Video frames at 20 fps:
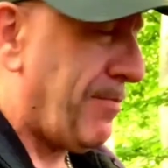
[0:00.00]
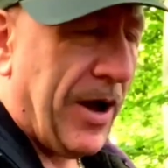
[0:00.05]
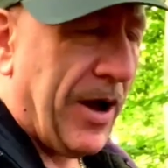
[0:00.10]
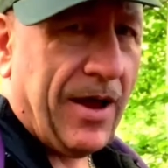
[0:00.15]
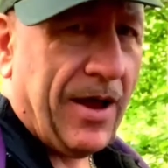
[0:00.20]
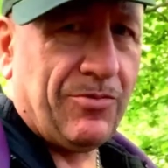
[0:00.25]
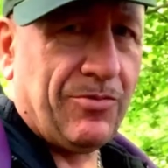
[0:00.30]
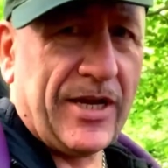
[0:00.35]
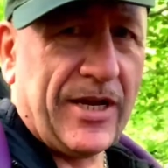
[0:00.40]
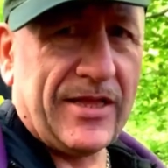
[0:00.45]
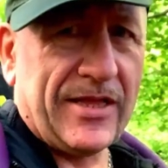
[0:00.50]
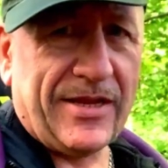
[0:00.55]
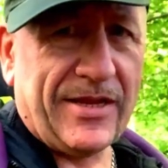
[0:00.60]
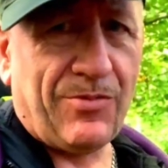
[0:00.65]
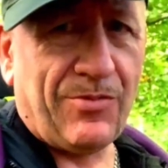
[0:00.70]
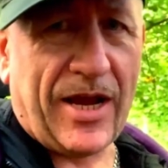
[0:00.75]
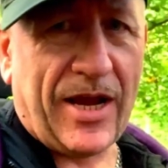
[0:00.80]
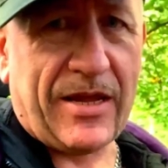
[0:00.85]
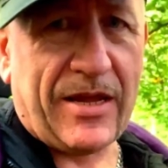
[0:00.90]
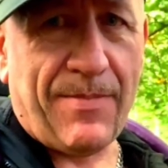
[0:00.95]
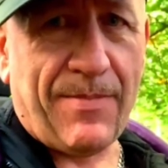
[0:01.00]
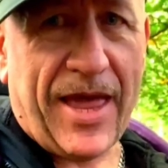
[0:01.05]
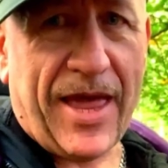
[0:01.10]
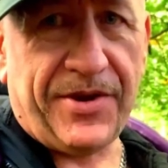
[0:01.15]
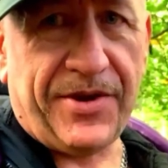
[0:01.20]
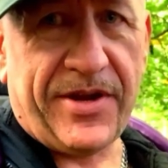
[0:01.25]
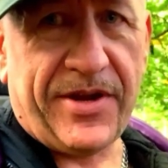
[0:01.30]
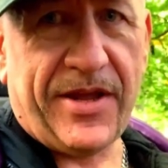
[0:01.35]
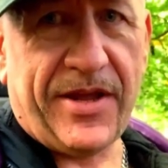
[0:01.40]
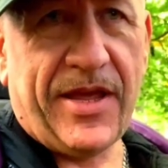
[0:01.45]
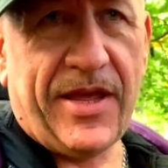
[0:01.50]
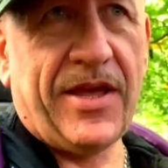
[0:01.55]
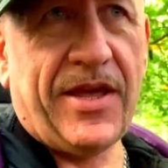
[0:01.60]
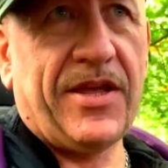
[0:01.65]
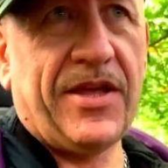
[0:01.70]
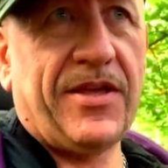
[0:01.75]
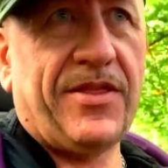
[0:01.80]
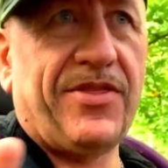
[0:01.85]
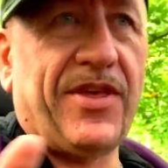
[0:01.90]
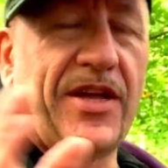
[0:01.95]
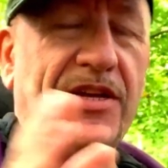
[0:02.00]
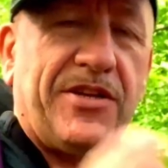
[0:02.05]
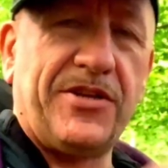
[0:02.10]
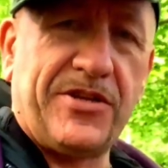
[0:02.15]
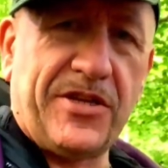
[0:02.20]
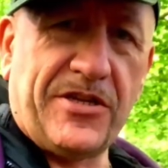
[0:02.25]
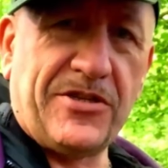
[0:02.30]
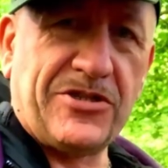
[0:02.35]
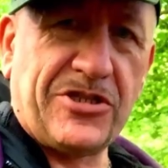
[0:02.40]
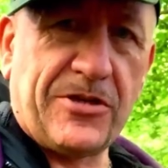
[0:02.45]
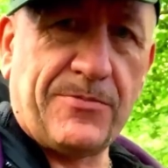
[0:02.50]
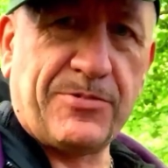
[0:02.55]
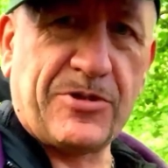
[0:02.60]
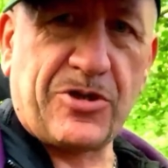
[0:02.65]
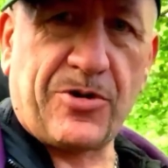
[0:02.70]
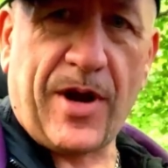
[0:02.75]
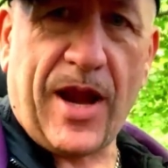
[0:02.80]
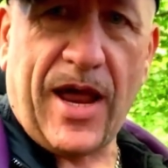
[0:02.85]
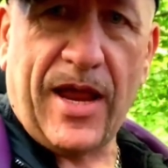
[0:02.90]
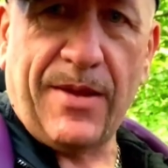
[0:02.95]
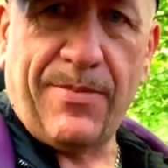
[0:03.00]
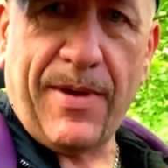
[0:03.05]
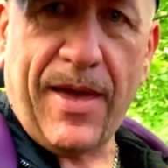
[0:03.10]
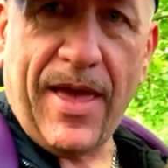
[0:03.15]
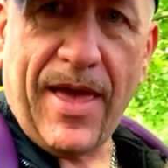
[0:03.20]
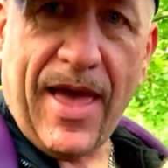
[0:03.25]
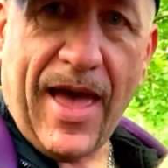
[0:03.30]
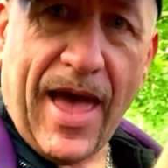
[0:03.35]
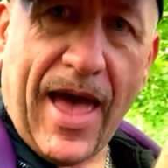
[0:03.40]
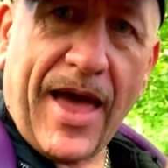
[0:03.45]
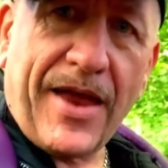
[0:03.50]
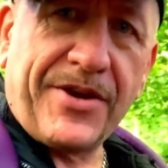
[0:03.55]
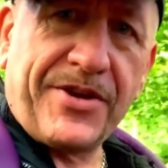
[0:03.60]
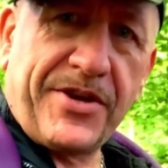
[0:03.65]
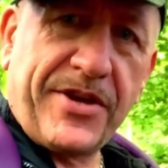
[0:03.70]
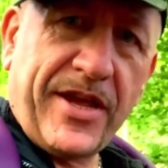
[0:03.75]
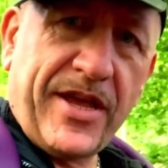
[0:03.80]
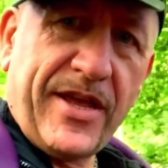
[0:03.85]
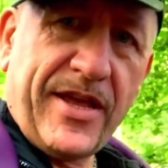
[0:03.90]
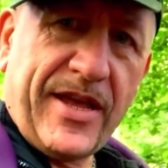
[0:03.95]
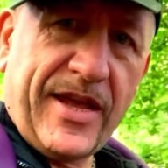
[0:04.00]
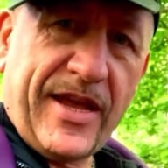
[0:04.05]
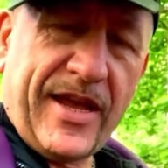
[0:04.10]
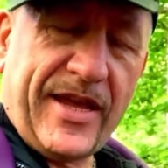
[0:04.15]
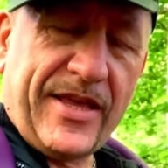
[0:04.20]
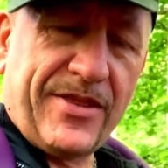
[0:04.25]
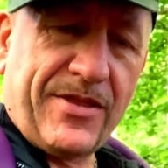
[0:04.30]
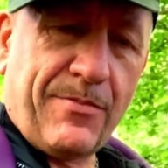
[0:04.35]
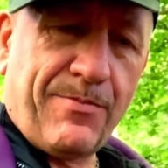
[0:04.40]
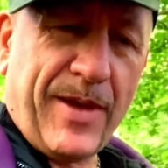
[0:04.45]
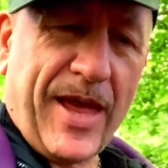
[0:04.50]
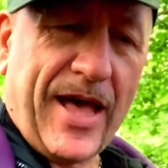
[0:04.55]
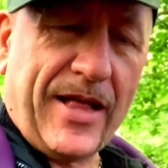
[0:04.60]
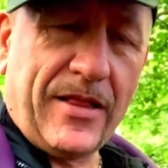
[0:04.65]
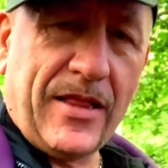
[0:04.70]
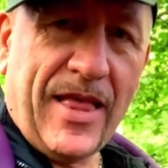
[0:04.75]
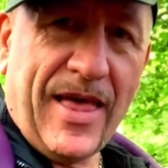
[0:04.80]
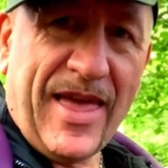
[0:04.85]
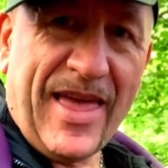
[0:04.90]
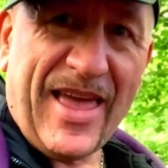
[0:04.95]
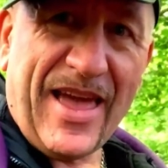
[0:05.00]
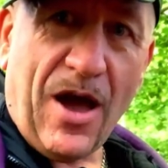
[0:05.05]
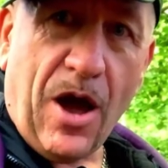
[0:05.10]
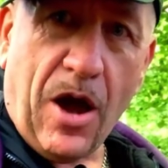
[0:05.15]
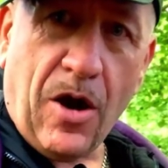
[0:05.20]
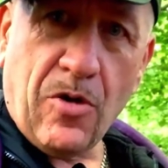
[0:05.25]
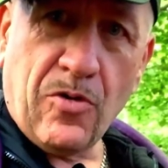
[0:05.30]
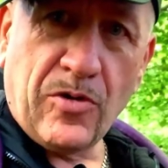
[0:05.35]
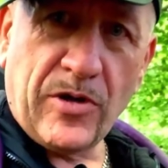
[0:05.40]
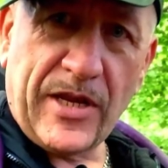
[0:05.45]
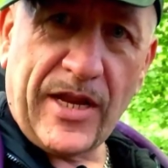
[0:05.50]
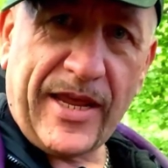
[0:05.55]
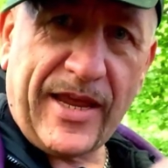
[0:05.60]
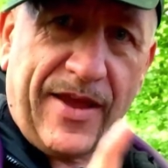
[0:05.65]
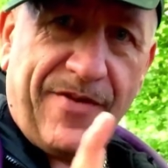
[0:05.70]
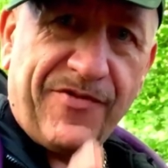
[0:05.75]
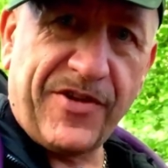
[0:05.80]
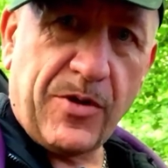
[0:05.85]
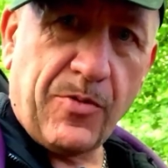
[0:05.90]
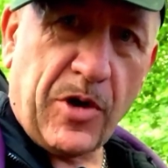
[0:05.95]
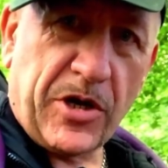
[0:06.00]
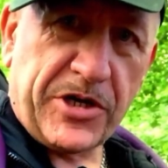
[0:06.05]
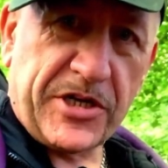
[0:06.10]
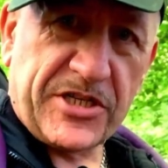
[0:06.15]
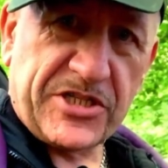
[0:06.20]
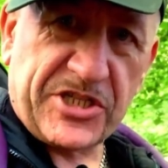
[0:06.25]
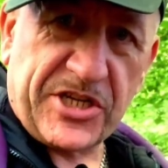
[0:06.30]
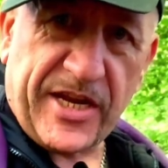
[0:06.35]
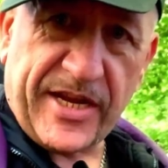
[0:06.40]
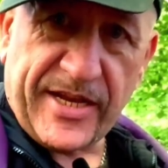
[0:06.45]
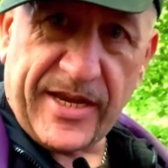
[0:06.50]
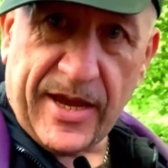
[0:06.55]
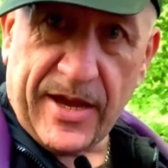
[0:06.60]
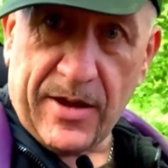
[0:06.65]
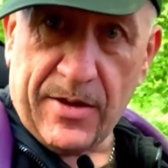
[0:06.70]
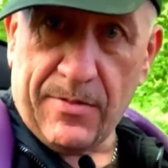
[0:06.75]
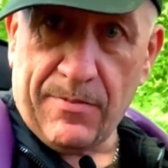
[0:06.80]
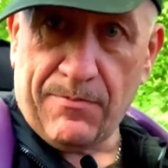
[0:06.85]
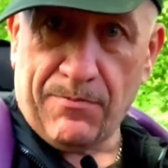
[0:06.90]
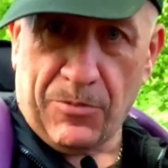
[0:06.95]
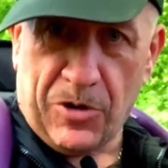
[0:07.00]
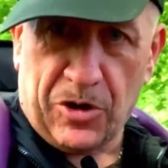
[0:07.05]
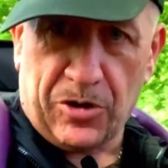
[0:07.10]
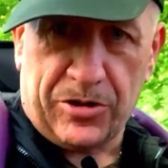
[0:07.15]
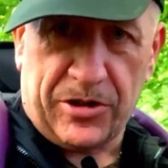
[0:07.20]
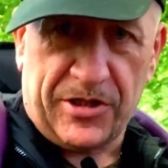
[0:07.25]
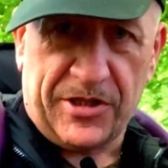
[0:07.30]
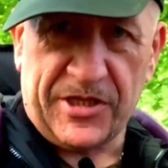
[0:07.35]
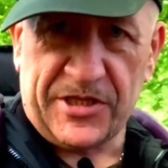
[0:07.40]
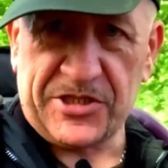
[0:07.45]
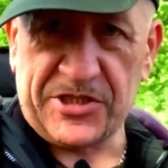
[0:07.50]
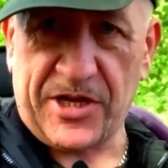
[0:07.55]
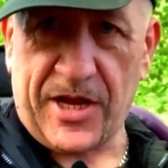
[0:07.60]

But I really recommend that you do subscribe and hit the bell, only if you want to see more of the